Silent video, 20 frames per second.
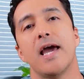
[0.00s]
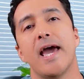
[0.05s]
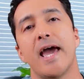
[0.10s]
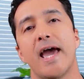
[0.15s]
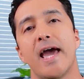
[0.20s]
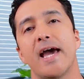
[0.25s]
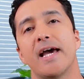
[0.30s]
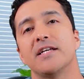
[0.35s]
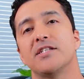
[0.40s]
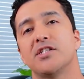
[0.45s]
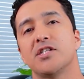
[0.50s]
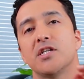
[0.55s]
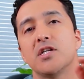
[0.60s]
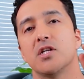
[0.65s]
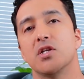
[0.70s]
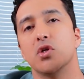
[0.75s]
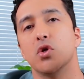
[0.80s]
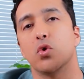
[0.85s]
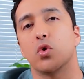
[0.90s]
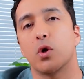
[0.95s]
has
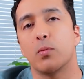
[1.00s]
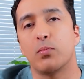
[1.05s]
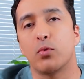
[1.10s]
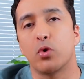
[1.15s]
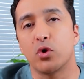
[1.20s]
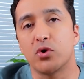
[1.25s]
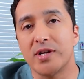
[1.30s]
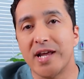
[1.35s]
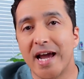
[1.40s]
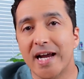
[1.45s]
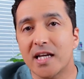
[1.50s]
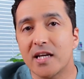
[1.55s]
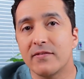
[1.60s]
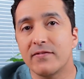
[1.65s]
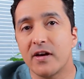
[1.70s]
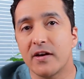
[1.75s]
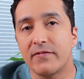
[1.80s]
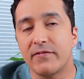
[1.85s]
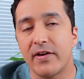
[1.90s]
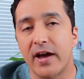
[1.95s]

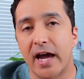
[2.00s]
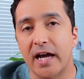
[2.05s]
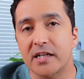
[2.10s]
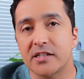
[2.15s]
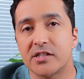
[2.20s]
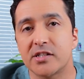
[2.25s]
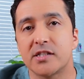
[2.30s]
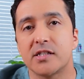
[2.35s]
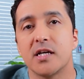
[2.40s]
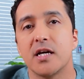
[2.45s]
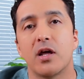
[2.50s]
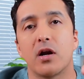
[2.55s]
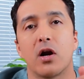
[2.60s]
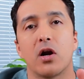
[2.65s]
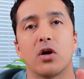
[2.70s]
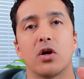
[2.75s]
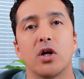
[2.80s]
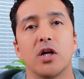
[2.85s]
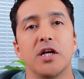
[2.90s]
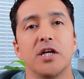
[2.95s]
neuroprotective effects that
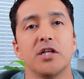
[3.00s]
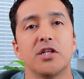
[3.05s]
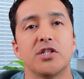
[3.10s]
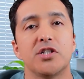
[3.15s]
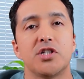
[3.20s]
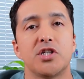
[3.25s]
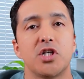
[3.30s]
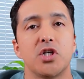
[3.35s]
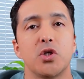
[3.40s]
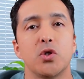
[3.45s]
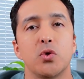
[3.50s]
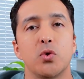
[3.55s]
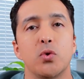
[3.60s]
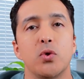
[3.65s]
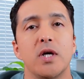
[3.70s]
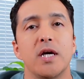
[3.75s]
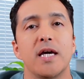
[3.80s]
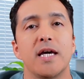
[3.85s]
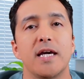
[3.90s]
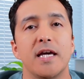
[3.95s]
are linked
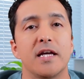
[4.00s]
to